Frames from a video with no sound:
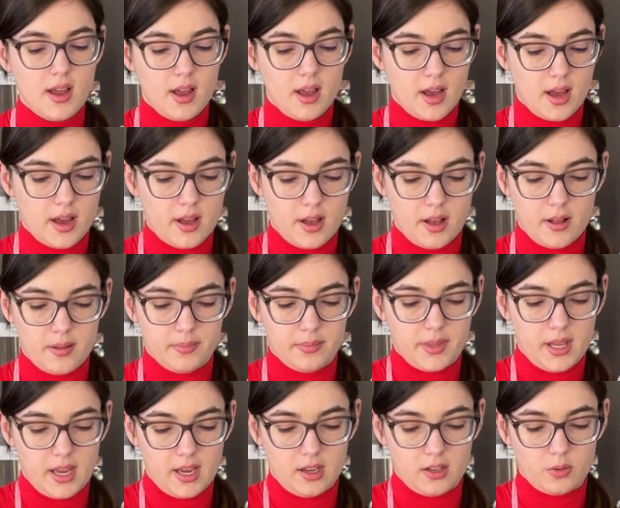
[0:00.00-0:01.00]
And
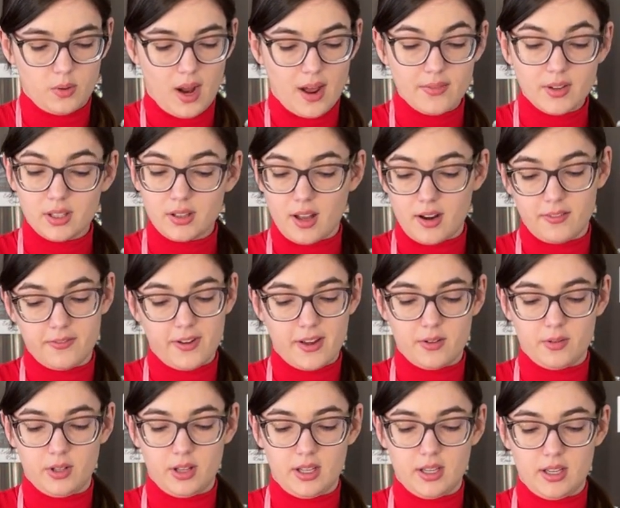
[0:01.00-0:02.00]
we're having a lot of fun
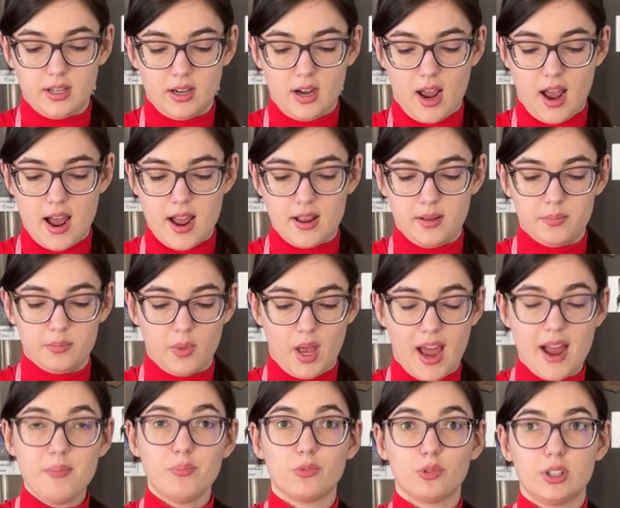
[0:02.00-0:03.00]
with it.
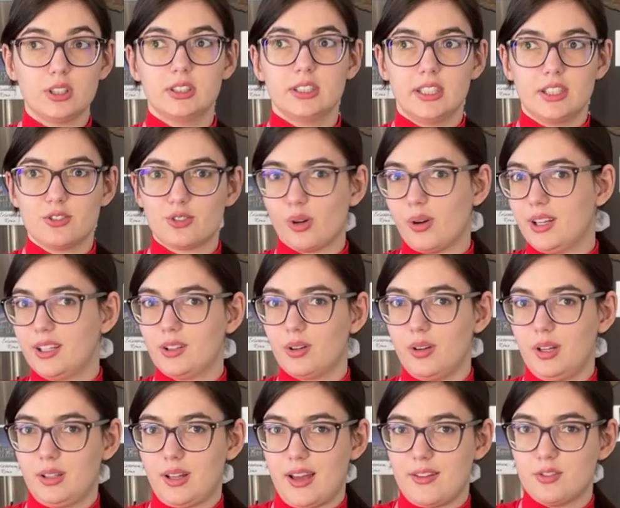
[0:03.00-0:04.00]
I'm really enjoying
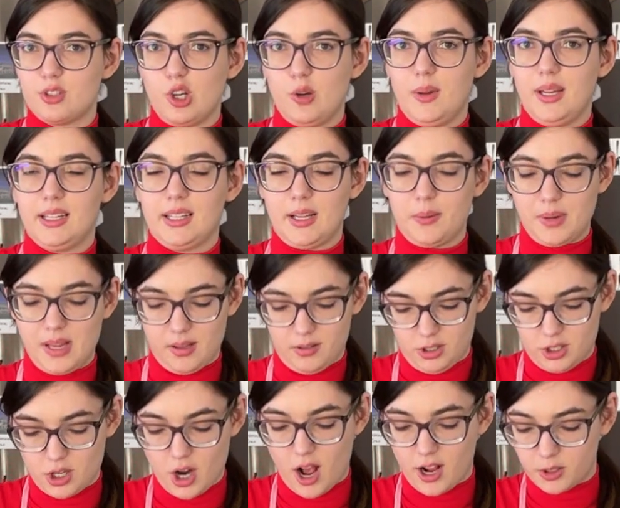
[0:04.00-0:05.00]
going live streaming, like being
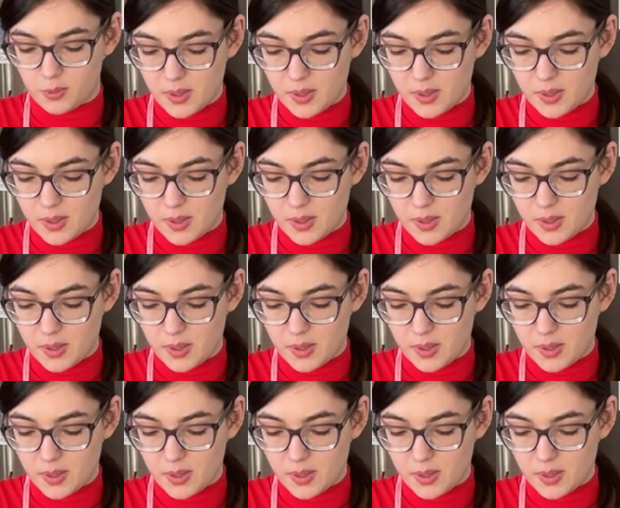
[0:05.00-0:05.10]
able to talk to